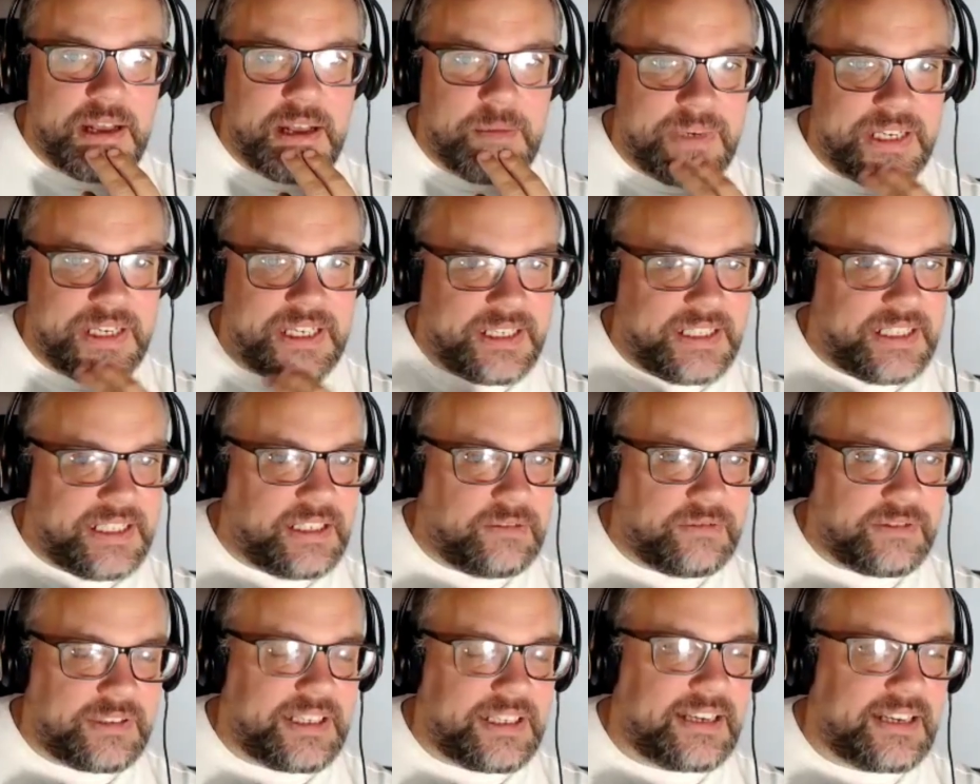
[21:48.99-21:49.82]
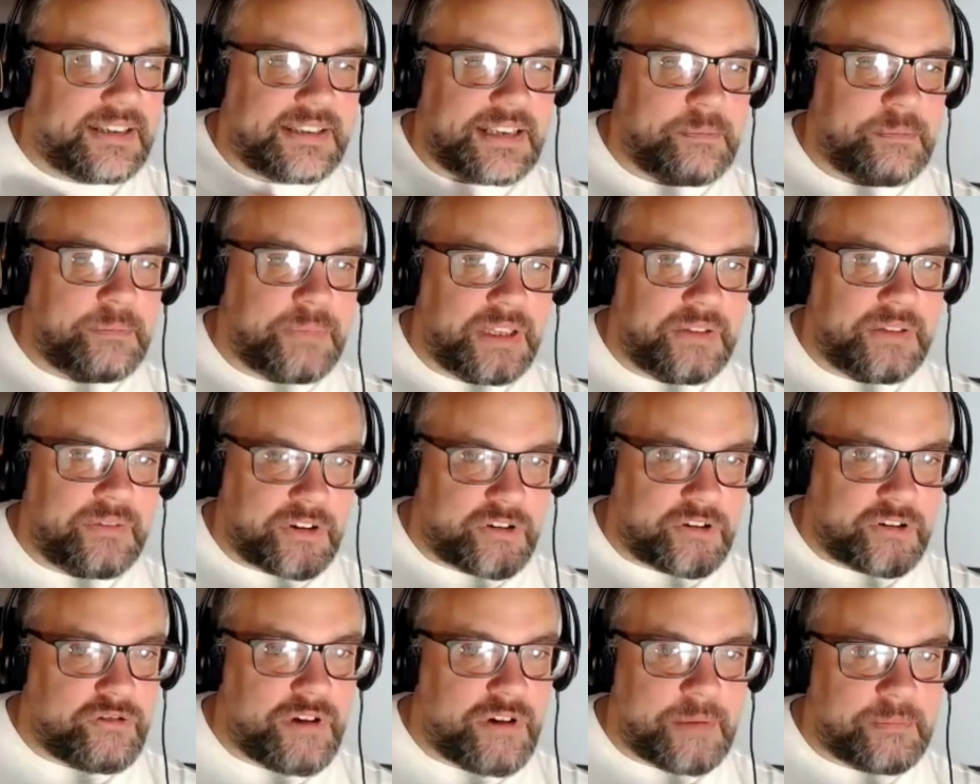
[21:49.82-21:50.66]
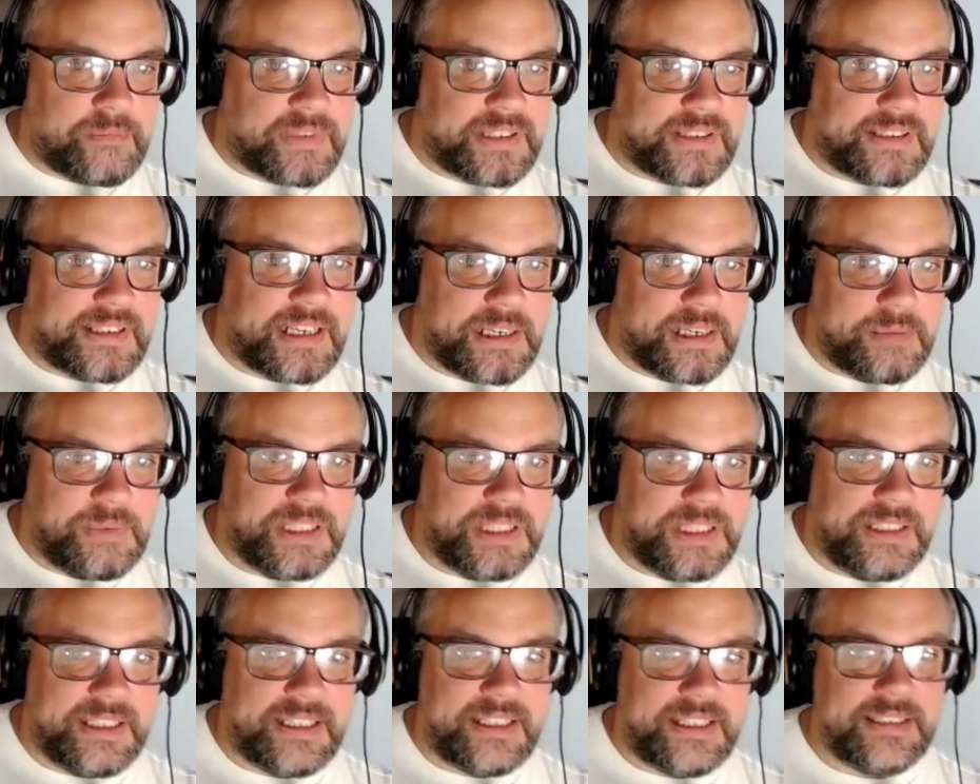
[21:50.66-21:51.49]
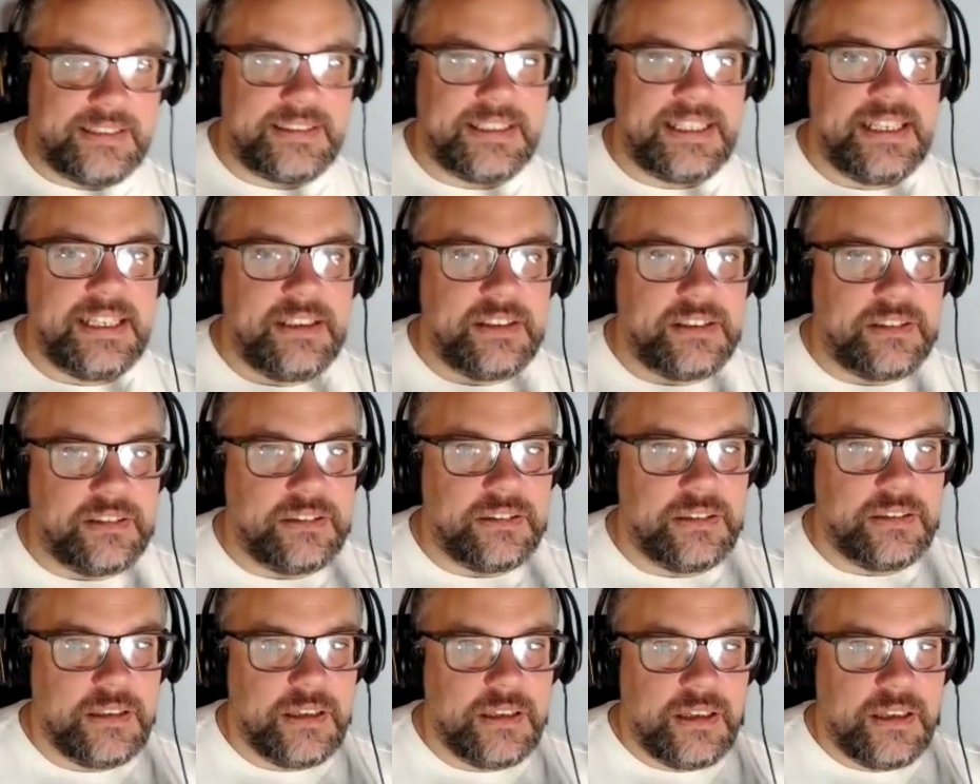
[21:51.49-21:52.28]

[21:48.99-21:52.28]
but he used the example of a craps table in a casino.